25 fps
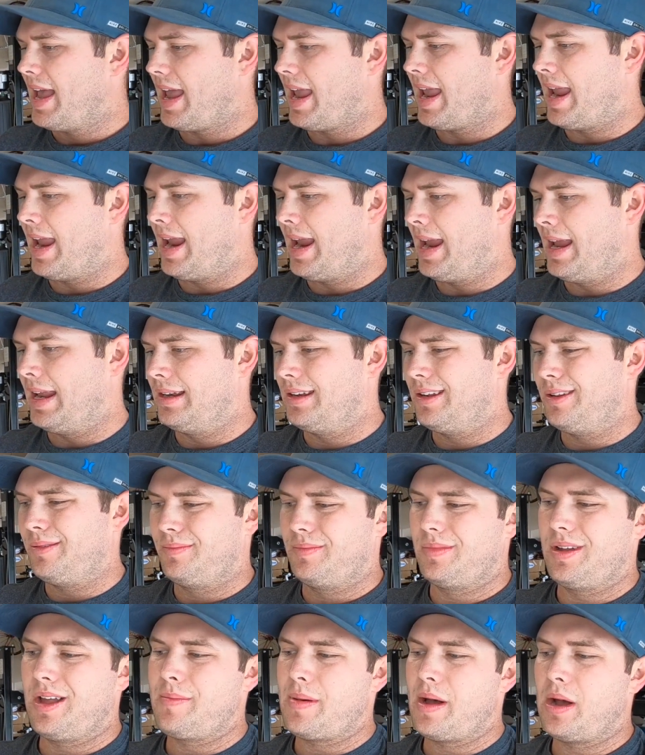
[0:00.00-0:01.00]
And
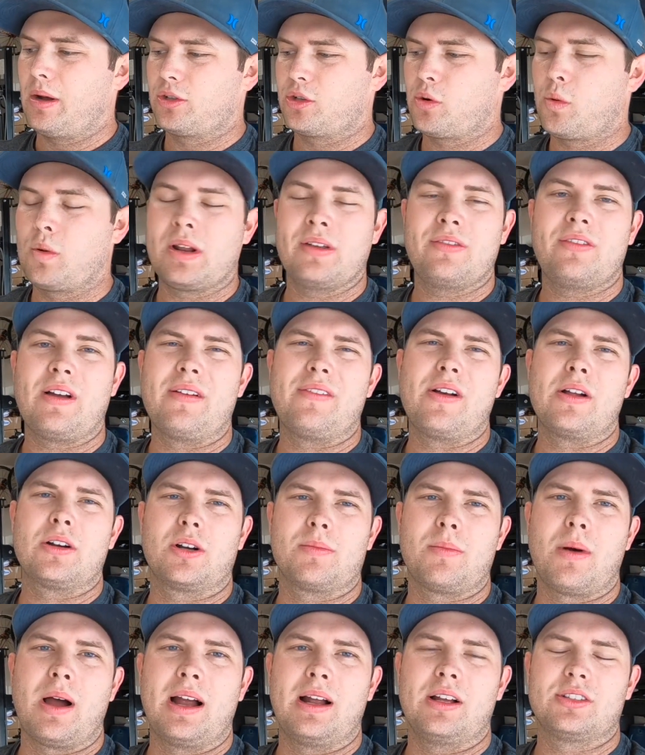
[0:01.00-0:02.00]
about
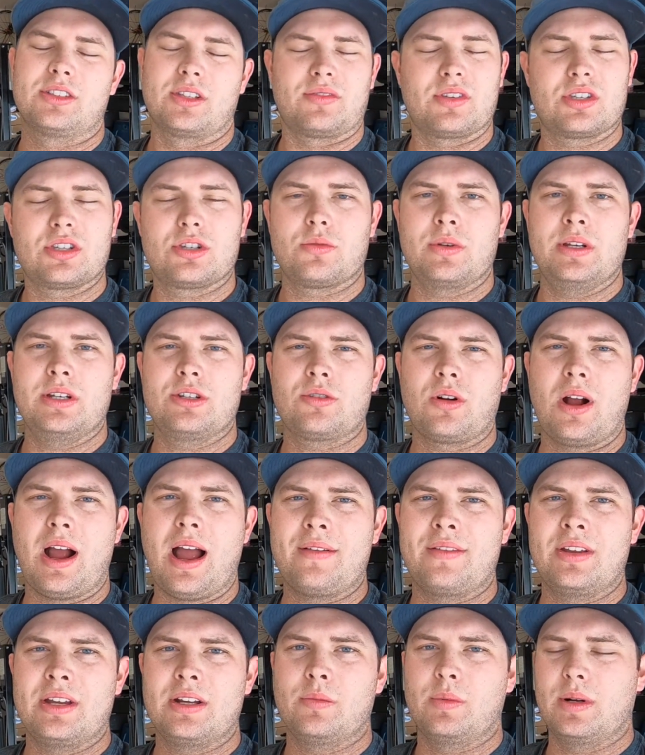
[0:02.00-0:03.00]
2,500 miles of street
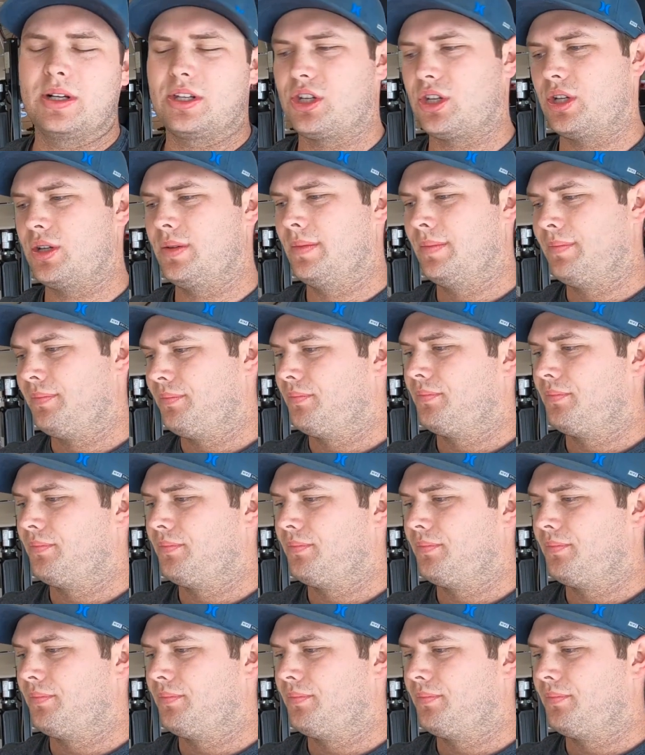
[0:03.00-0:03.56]
driving, which,